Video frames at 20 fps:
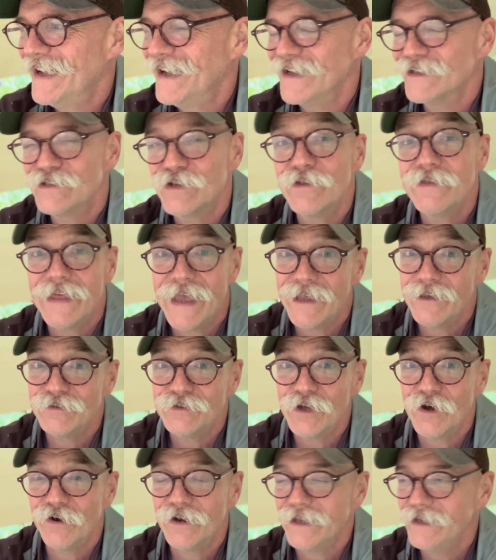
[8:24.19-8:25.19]
So thank you,
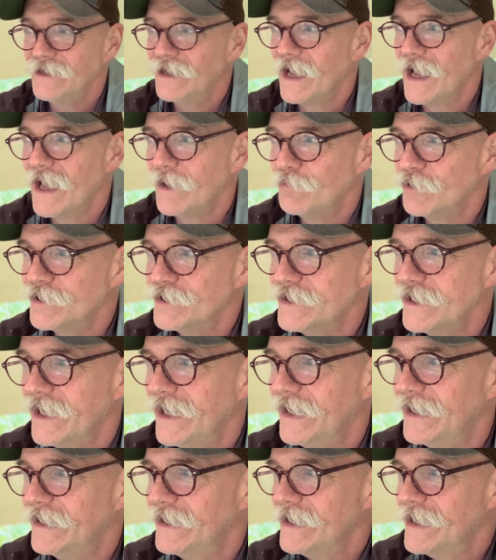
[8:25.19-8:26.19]
Tony. I
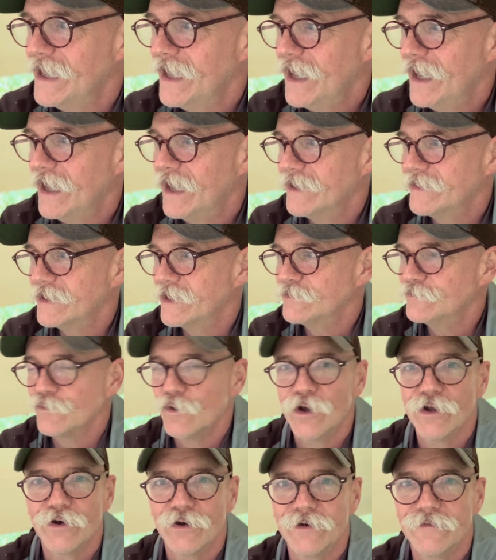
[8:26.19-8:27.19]
appreciate it. Thanks for
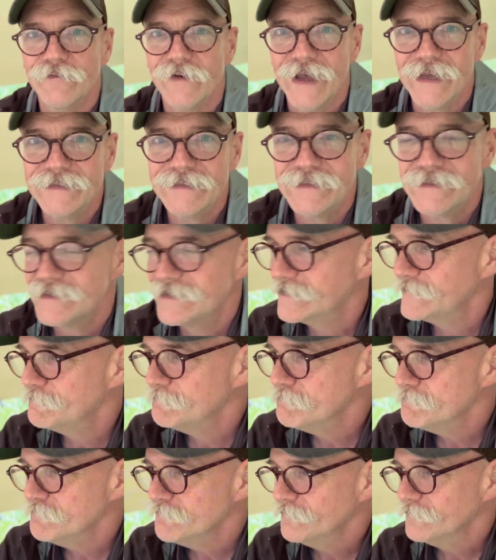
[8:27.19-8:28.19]
all your advice.
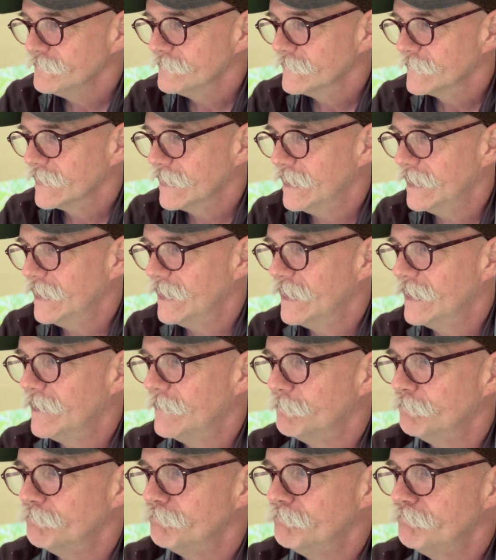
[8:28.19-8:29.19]

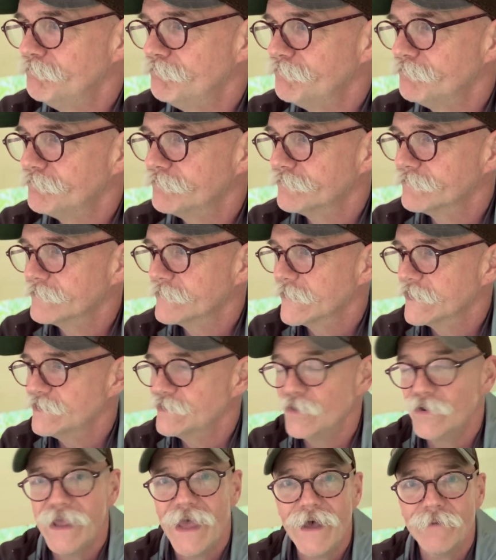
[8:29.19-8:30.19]

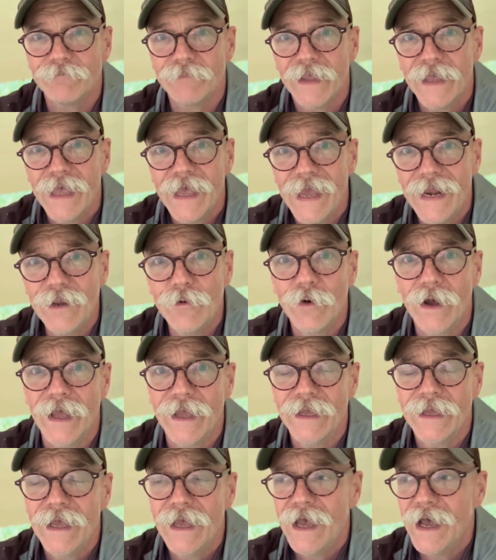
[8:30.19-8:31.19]
So yeah, anyway,
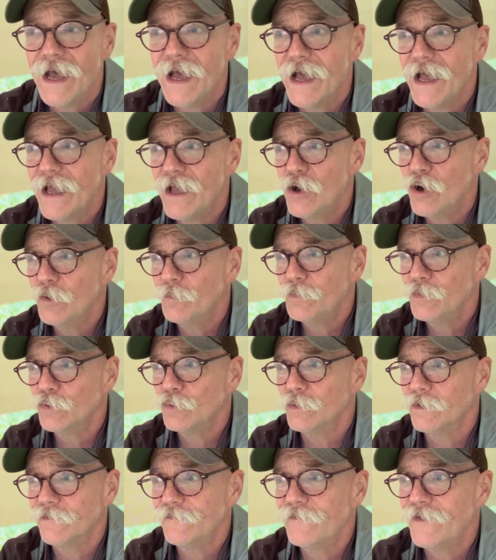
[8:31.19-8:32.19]
I hope you
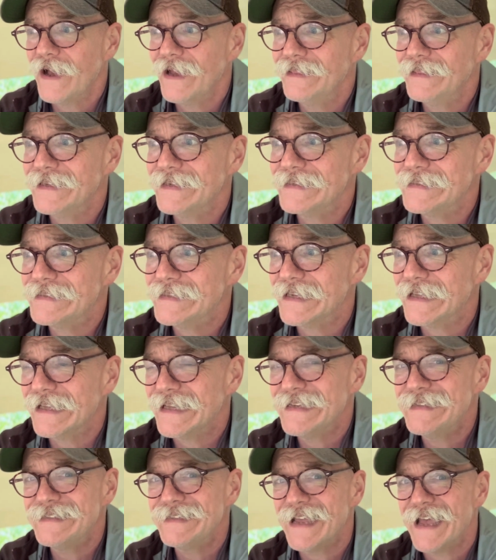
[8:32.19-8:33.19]
will find this at
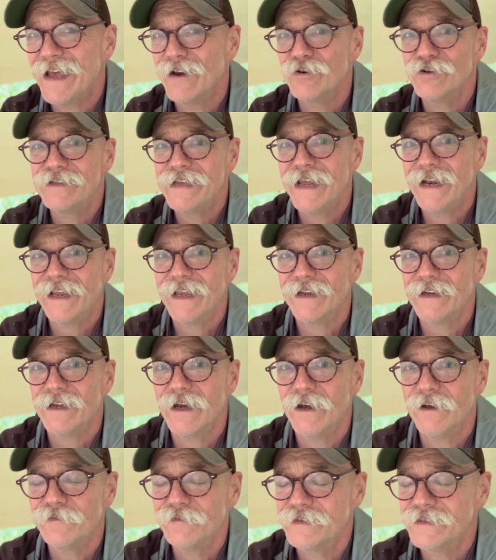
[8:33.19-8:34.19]
least entertaining
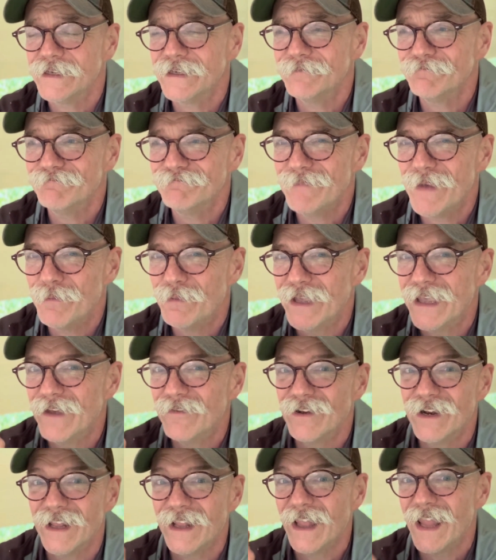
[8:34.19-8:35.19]
enough to maybe give
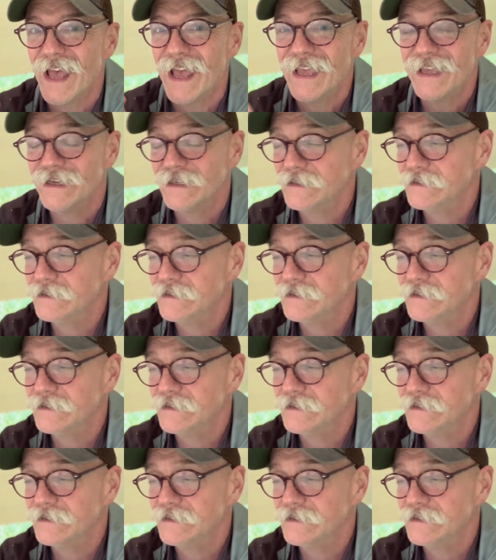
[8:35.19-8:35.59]
it a like.